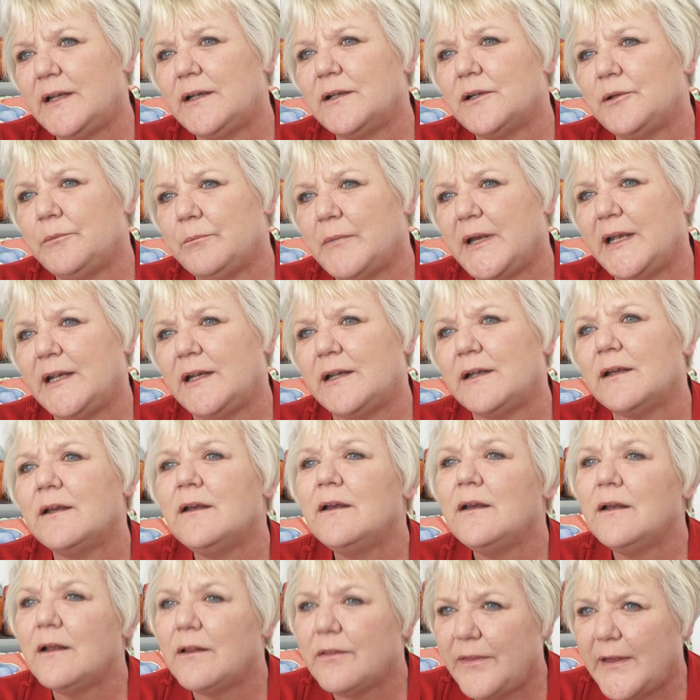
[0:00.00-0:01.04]
can make
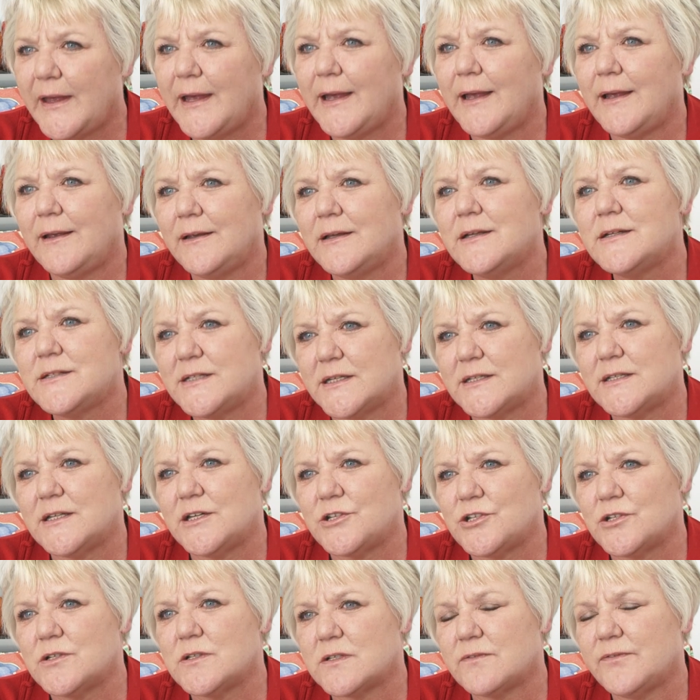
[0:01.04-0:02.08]
their
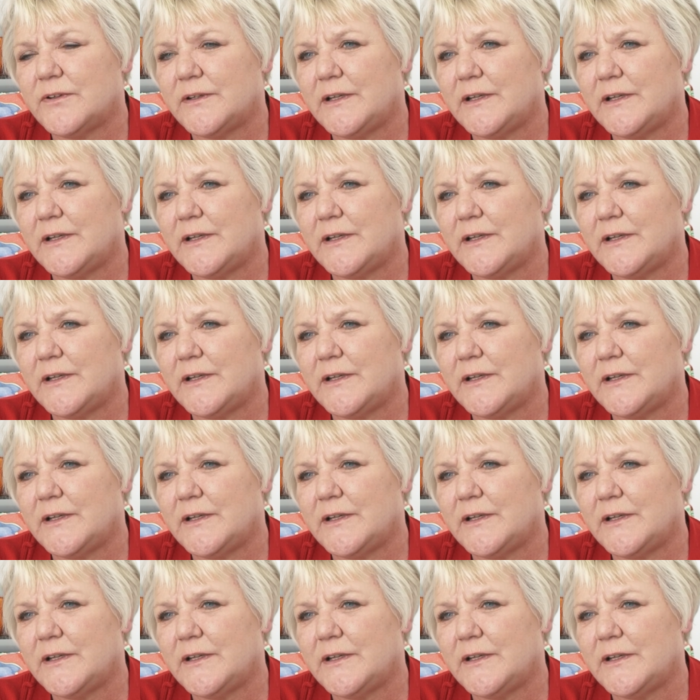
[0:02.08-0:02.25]
decisions for